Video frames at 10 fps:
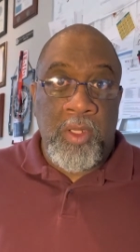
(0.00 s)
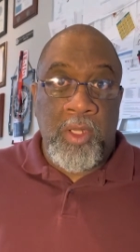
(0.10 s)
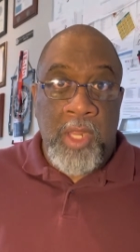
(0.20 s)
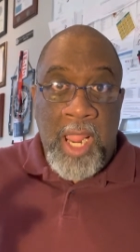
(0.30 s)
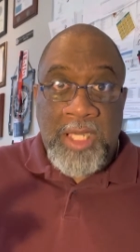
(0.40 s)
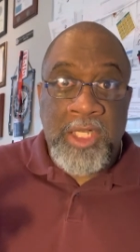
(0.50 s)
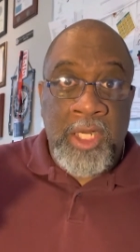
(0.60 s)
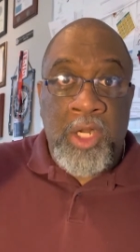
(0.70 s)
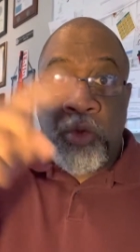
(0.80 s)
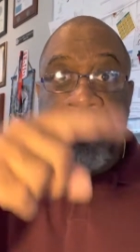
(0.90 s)
You actually
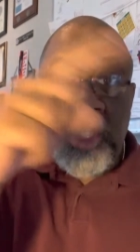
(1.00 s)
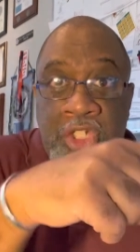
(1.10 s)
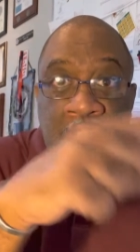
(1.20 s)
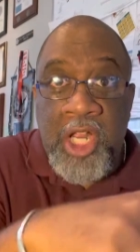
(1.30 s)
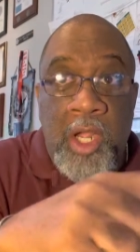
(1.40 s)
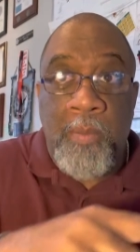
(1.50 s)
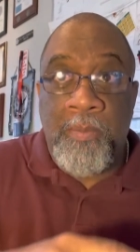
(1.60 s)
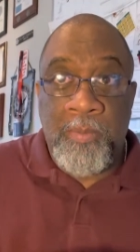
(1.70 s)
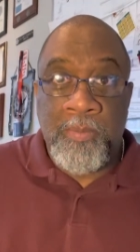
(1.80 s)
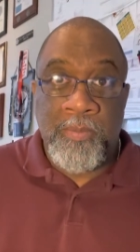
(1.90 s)
go to the
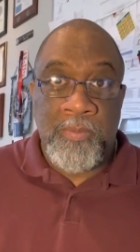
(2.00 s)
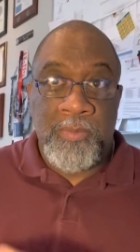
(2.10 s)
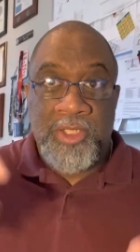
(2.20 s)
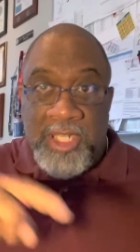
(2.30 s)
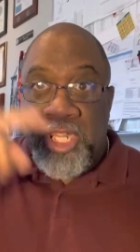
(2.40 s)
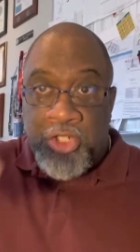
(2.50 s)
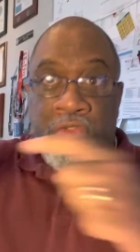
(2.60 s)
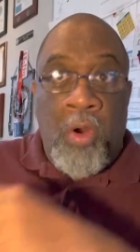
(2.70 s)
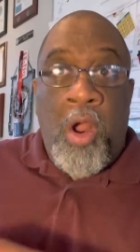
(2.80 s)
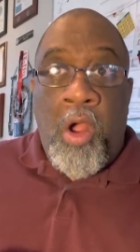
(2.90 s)
gym to get
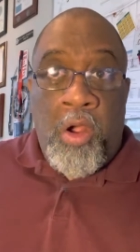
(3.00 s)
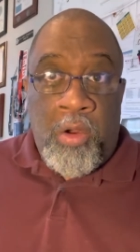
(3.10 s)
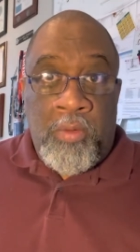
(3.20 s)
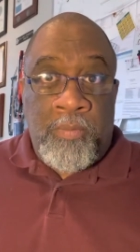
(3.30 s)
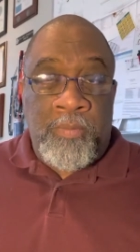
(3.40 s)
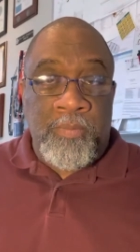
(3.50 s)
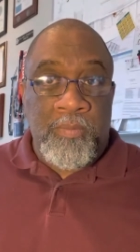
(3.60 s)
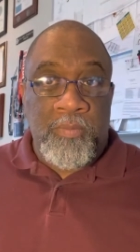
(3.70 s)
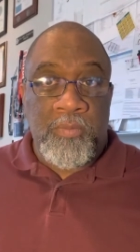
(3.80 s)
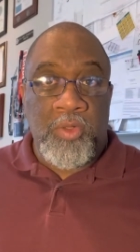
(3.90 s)
strong.
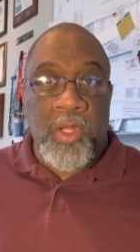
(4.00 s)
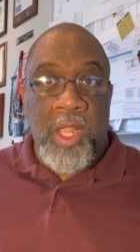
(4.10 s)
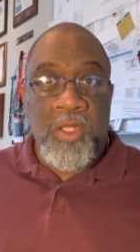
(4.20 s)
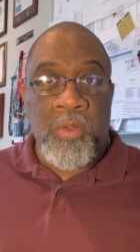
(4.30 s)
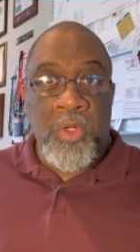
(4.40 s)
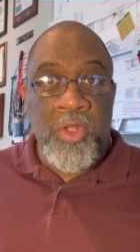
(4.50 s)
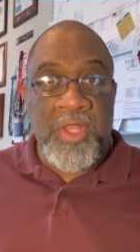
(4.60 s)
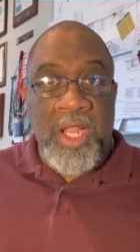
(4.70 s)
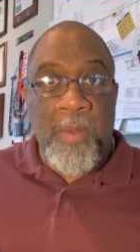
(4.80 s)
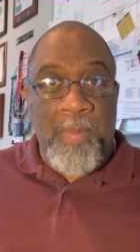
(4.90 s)
Okay, so when you
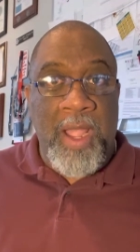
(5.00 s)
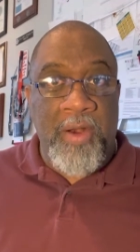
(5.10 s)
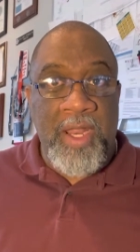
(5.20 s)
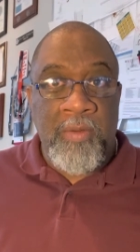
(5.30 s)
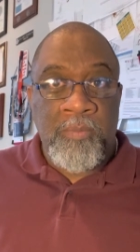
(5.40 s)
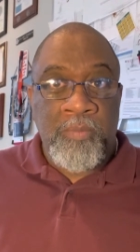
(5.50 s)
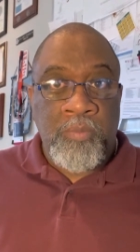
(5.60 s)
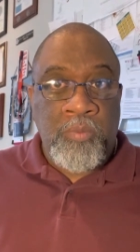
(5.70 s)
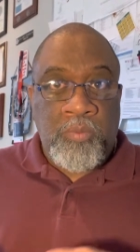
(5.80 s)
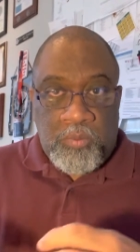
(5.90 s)
think about it,
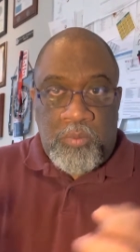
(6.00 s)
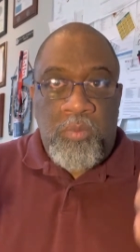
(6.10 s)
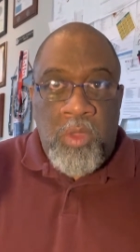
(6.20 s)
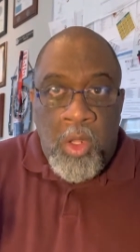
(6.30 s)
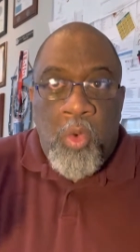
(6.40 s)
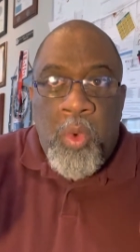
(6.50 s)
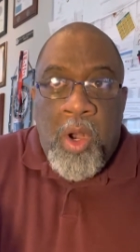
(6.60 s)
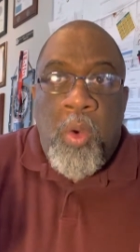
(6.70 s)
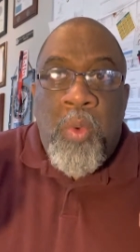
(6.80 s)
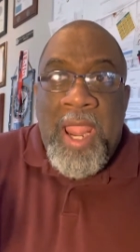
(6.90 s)
we
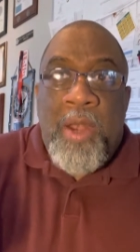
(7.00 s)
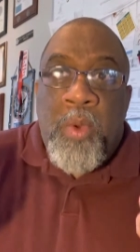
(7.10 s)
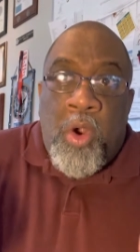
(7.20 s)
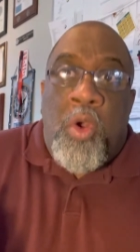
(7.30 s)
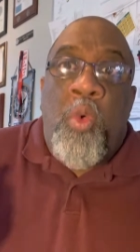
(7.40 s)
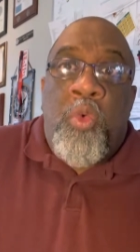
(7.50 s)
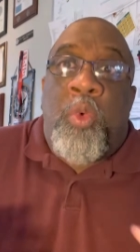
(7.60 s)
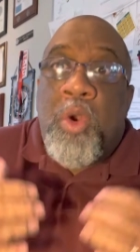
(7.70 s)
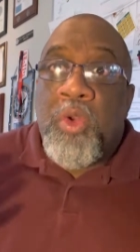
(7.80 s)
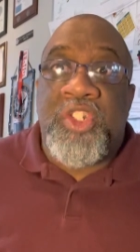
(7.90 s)
don't wait, we don't go, we
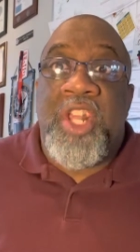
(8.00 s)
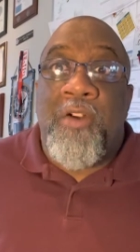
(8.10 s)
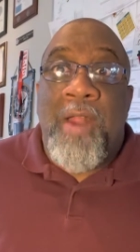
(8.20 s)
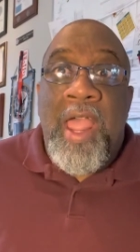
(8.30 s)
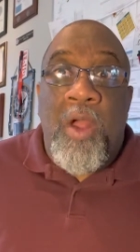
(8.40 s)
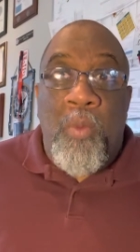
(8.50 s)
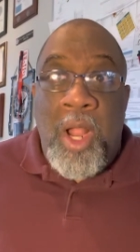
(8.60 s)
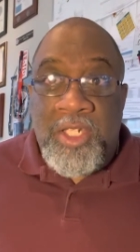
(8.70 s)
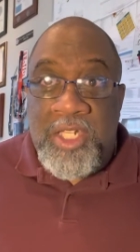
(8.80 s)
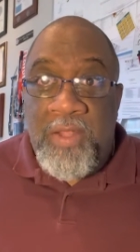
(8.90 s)
don't sit around,
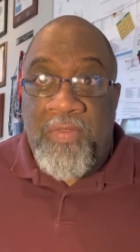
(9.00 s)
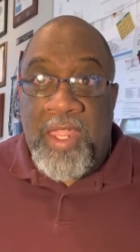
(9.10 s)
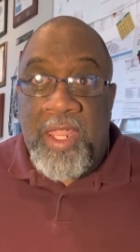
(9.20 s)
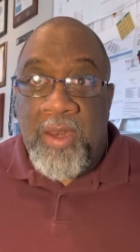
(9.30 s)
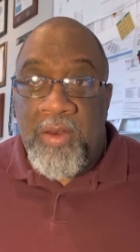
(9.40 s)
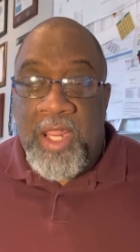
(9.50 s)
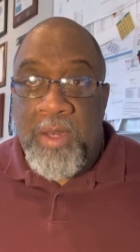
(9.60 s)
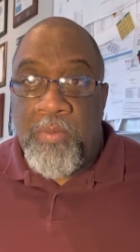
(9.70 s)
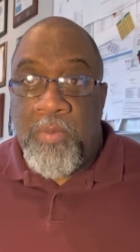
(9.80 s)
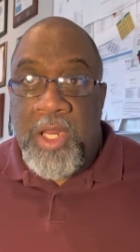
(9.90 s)
watch TV and
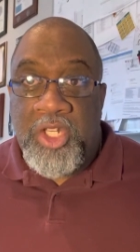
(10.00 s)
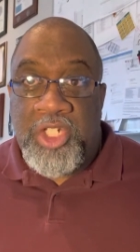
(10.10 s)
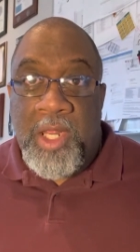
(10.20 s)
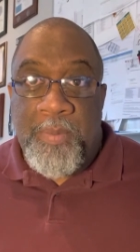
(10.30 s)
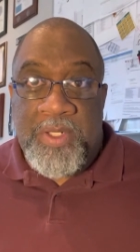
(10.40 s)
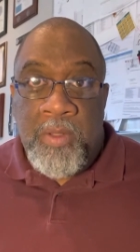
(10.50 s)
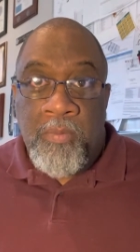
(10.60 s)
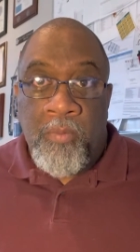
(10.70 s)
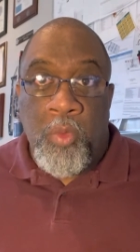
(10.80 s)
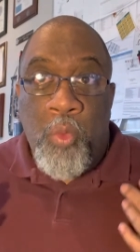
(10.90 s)
eat, eat chips,
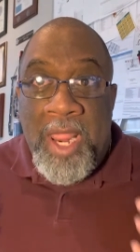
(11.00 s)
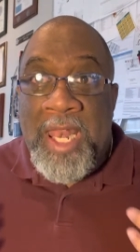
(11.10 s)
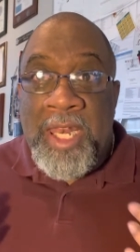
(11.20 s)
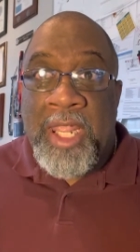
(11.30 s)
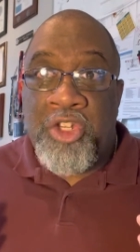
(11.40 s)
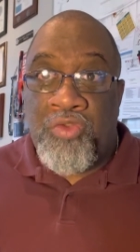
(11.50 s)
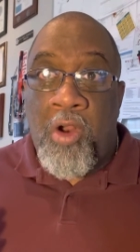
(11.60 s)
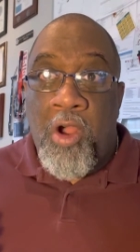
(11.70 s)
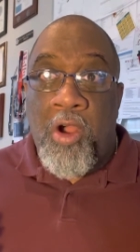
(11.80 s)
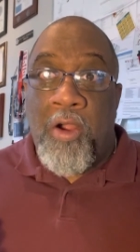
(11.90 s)
waiting to get
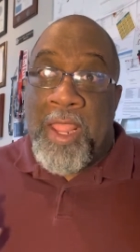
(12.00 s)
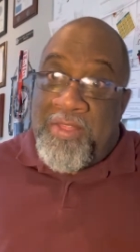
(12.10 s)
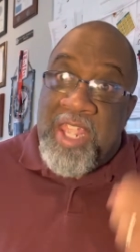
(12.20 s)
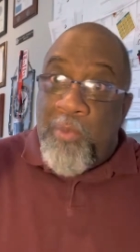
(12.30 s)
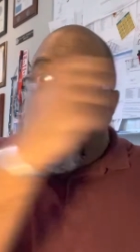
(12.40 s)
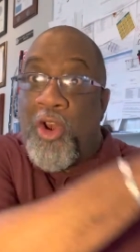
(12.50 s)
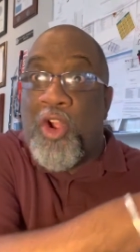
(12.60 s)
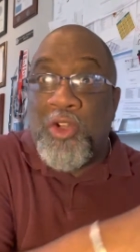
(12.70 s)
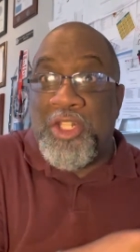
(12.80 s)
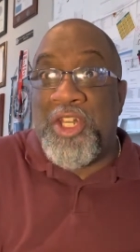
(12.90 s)
strong. And then we're going to
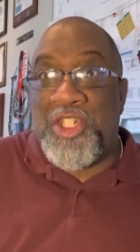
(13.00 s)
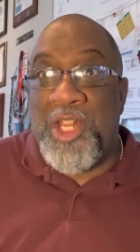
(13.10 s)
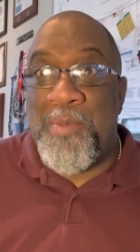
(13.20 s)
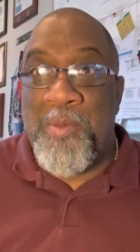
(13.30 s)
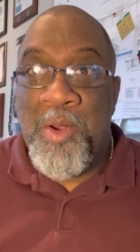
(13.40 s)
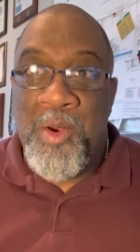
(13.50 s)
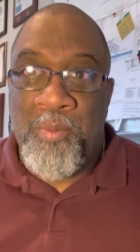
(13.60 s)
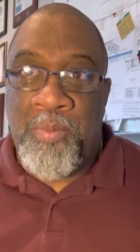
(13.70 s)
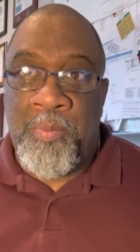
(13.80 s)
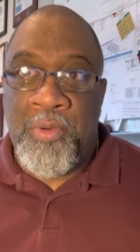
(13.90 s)
go to the gym and
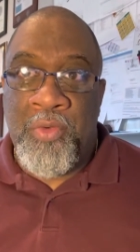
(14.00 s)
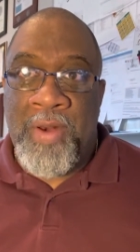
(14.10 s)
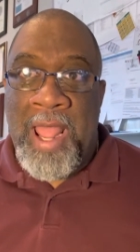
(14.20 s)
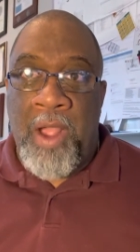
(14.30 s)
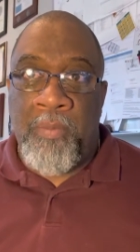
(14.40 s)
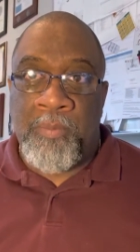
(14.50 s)
prove it out.